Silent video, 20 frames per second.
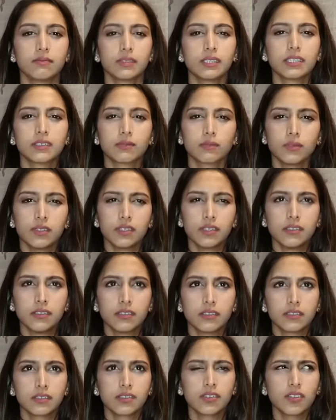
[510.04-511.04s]
this would,
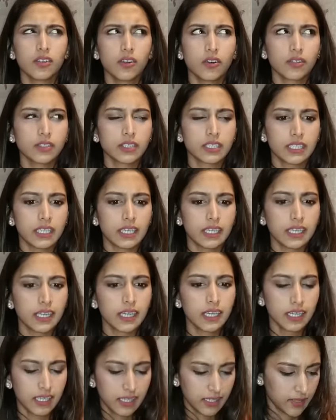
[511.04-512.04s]
it's not a halter neck,
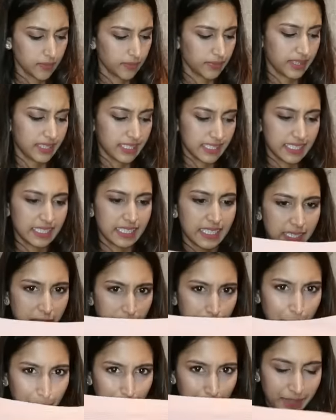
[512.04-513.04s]
but this thing,
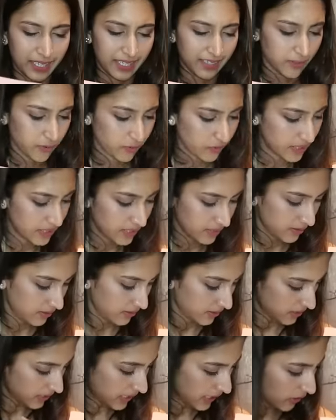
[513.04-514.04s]
another one.
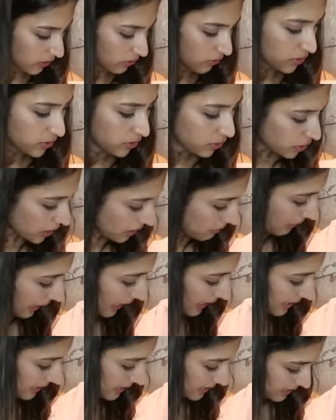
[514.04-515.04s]
I don't usually
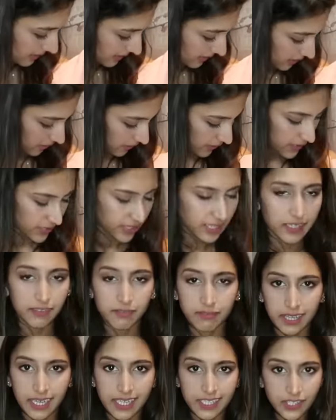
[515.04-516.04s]
buy these because they're very
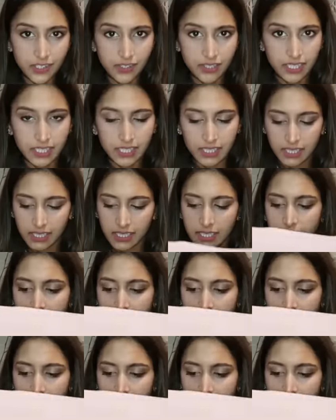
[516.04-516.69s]
unflattering,